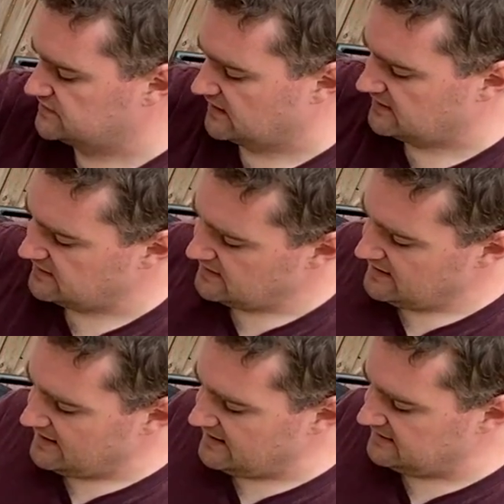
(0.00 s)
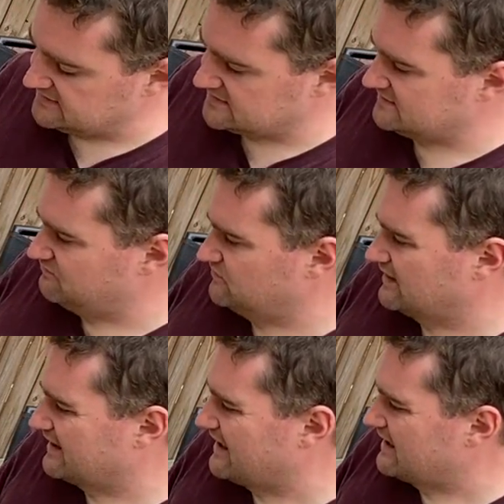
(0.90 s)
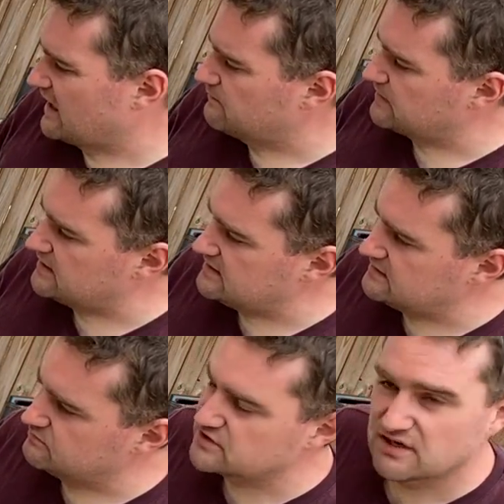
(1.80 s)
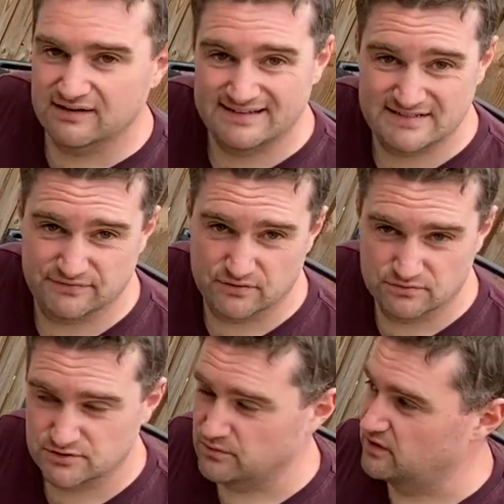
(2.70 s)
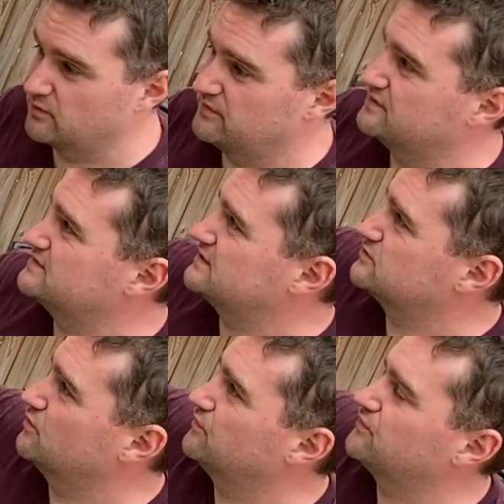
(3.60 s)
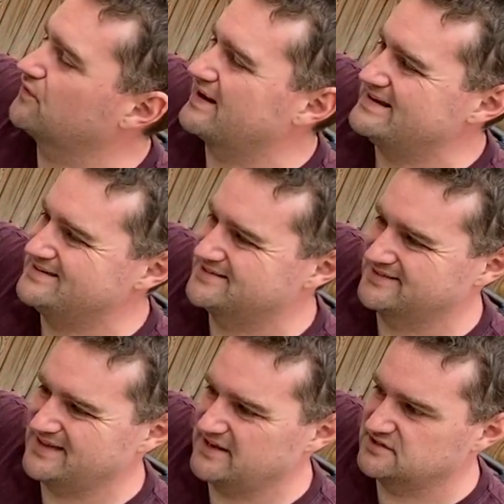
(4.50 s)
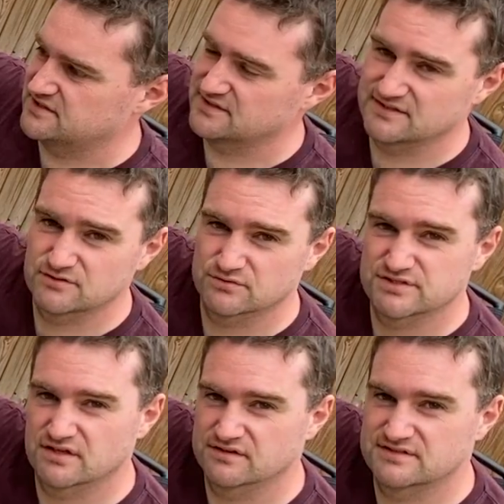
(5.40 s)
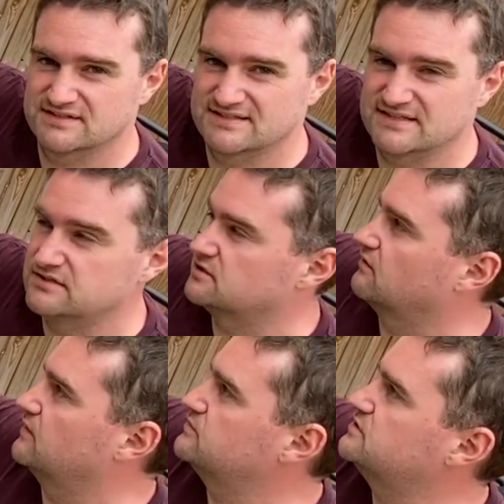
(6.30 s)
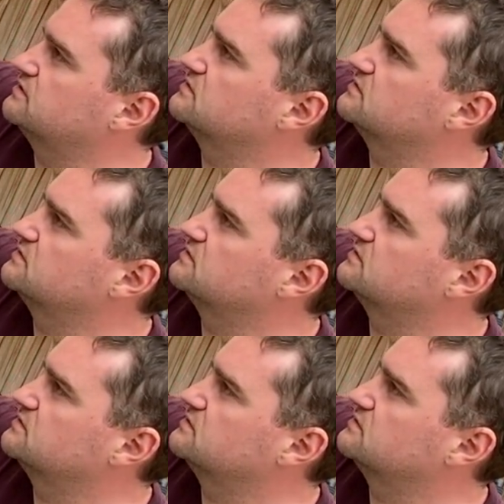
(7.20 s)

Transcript: say. It can be slightly difficult to work with because it's sort of frays at the edges and it sort of starts to disintegrate, which you can